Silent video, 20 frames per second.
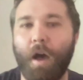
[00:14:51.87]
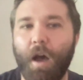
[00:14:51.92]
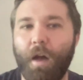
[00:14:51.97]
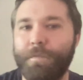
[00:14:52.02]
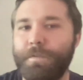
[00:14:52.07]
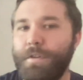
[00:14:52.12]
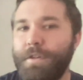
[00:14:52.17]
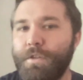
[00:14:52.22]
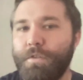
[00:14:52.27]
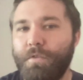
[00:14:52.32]

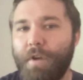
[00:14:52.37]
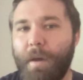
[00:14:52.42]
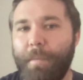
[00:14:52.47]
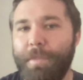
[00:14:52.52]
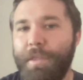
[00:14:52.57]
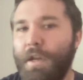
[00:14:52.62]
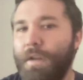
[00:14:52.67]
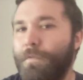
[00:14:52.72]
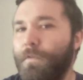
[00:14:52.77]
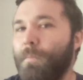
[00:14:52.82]
After
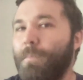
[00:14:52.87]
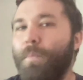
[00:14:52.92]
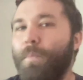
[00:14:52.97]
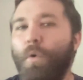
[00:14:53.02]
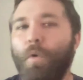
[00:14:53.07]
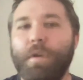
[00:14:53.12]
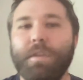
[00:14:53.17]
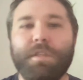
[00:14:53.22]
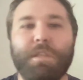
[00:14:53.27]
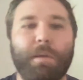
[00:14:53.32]
describing the different
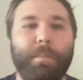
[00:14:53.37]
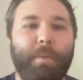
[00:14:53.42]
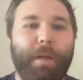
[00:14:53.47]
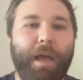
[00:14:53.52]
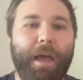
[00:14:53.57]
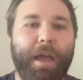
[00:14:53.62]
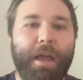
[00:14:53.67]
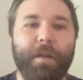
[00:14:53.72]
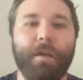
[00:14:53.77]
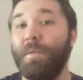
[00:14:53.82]
points of the
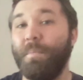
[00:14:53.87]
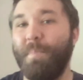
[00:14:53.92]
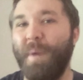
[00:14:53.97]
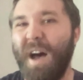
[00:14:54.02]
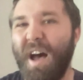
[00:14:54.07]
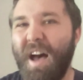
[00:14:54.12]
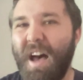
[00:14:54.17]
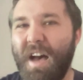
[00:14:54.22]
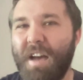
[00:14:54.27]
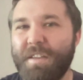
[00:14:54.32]
blade,
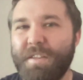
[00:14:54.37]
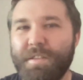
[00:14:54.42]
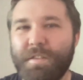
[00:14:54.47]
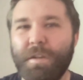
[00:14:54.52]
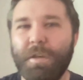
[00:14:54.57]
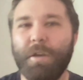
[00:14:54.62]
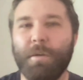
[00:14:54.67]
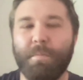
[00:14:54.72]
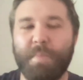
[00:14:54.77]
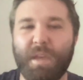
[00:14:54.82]
past
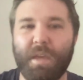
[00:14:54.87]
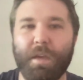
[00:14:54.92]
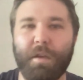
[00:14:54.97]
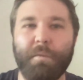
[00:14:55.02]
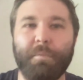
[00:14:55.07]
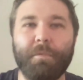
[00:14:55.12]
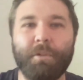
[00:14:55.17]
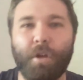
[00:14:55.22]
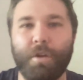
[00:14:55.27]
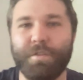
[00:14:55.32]

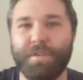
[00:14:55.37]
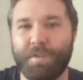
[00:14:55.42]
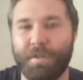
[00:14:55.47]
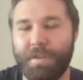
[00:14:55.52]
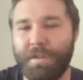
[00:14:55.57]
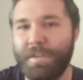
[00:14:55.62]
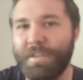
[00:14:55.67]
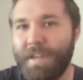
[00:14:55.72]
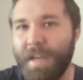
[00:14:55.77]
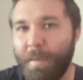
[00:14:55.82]
being closer to
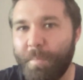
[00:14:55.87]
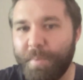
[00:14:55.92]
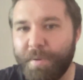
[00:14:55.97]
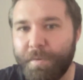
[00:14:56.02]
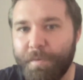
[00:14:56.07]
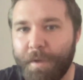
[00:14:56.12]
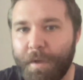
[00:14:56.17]
the tip,